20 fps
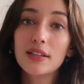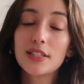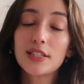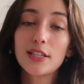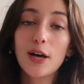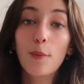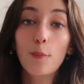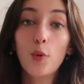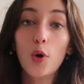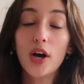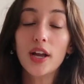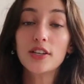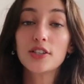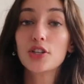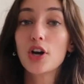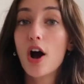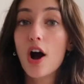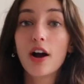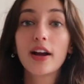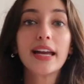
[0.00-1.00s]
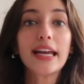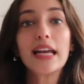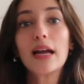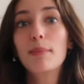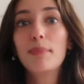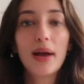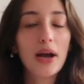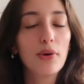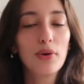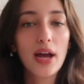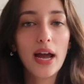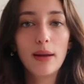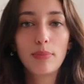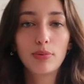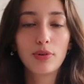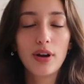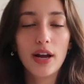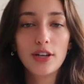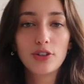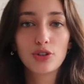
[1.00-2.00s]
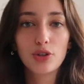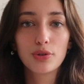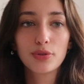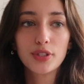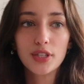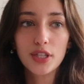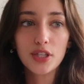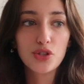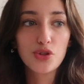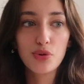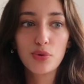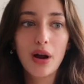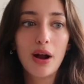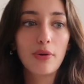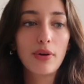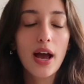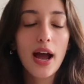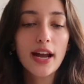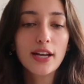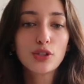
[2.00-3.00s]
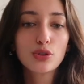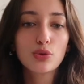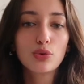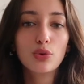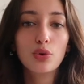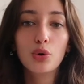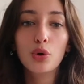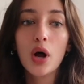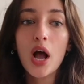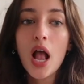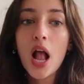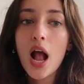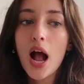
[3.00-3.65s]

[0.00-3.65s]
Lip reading: someone talking about hyperhidrosis throughout high school,